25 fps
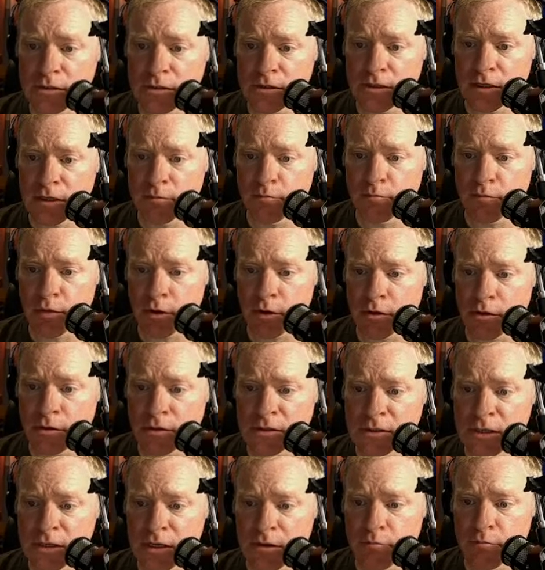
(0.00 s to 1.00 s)

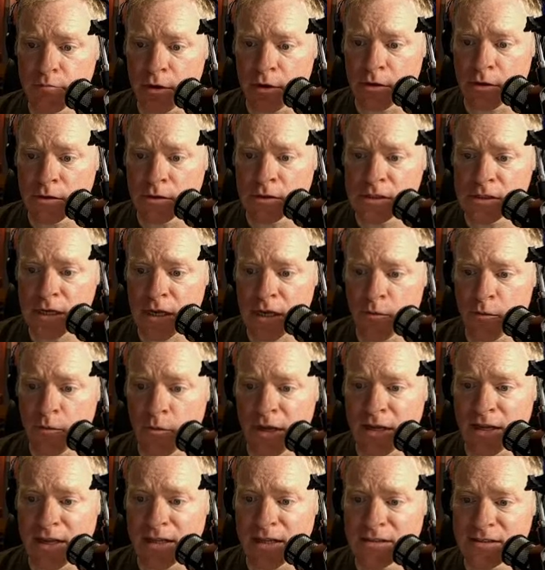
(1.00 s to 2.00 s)
and when
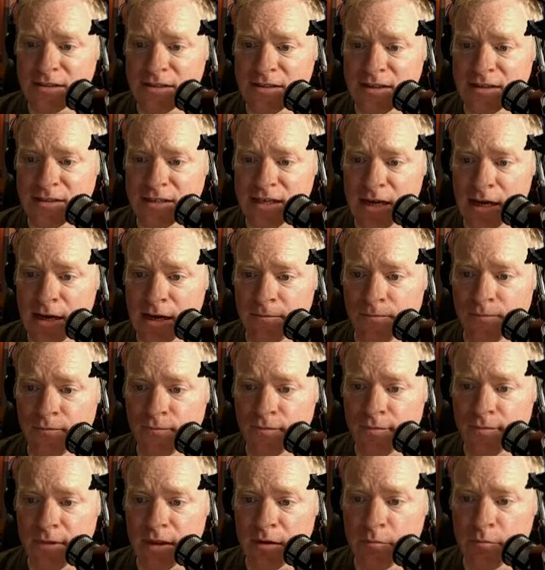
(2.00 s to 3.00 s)
it gets to the top,
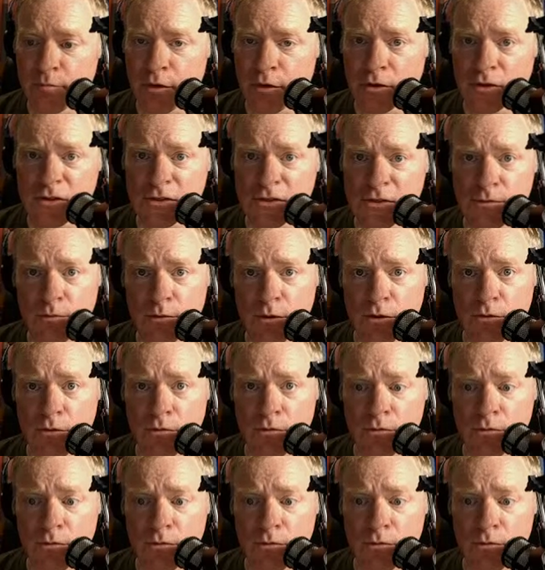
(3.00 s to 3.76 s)
it burns through.